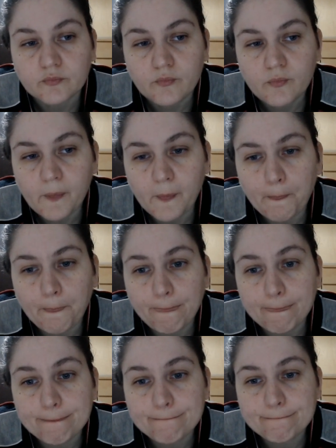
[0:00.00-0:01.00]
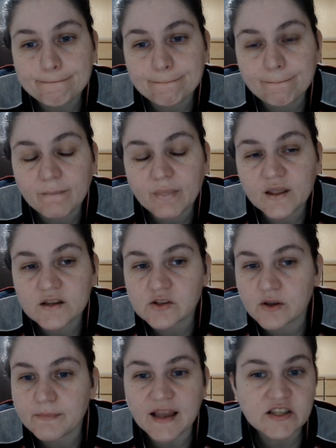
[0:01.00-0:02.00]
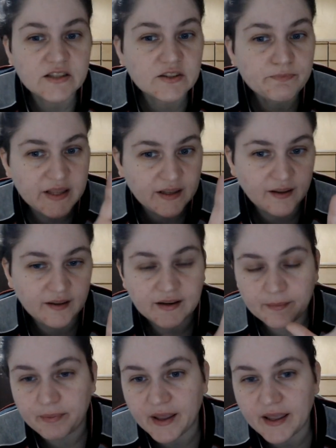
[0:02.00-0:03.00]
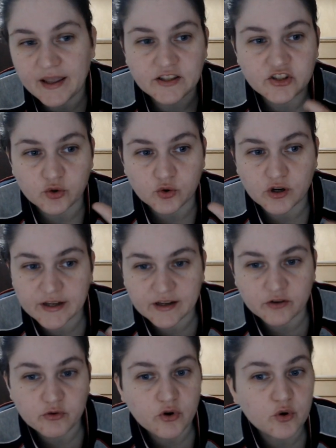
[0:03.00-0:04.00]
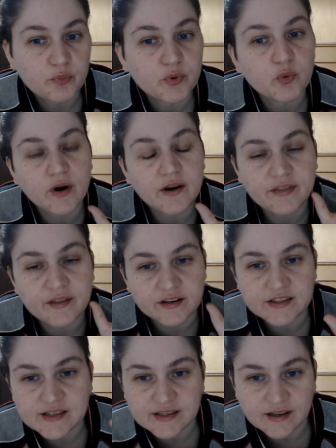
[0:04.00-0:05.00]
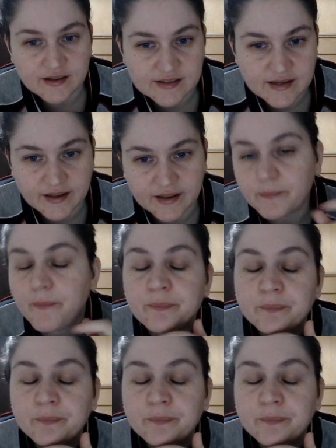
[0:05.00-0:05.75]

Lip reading: So imagine being in a page or in a group where they're discussing